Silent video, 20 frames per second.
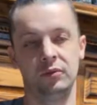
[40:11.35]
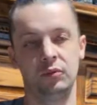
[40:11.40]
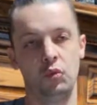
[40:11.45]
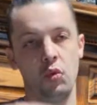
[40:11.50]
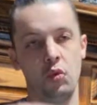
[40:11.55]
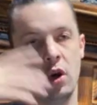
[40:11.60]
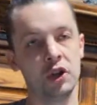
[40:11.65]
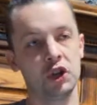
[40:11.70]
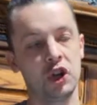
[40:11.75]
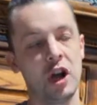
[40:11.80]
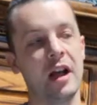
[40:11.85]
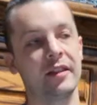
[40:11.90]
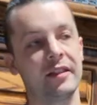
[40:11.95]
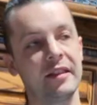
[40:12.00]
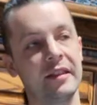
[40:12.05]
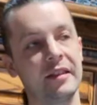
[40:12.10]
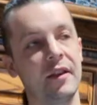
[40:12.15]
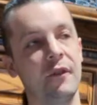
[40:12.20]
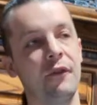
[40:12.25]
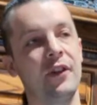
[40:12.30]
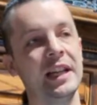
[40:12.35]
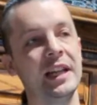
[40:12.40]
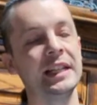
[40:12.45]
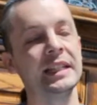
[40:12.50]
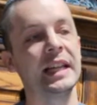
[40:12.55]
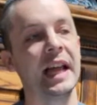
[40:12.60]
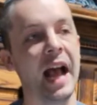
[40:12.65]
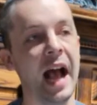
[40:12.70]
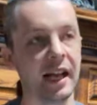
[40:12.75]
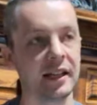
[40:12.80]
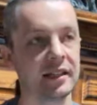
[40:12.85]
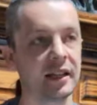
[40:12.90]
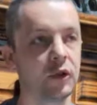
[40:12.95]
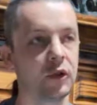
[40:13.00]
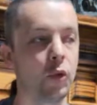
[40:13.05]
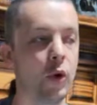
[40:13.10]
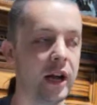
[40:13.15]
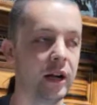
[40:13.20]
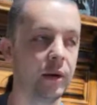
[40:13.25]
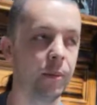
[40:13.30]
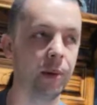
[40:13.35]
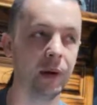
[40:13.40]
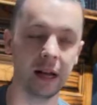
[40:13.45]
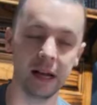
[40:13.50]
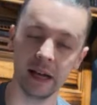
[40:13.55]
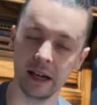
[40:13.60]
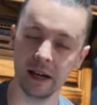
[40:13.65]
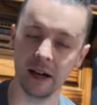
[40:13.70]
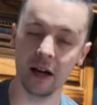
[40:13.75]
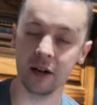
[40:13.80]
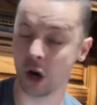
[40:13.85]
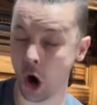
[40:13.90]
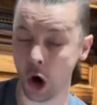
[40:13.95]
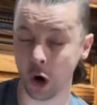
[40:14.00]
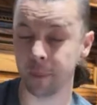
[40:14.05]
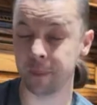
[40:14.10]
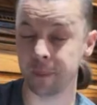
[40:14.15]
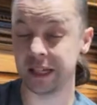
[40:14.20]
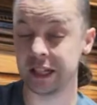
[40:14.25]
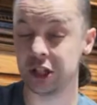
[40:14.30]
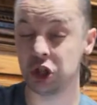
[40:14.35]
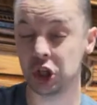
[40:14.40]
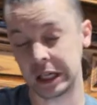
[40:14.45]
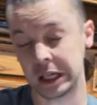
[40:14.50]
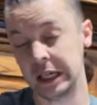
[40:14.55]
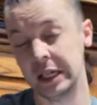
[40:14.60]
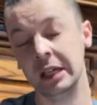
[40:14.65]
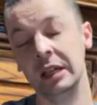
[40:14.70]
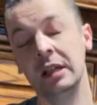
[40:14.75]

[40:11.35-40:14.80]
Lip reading: One-shots is a fantastic way to play an RPG,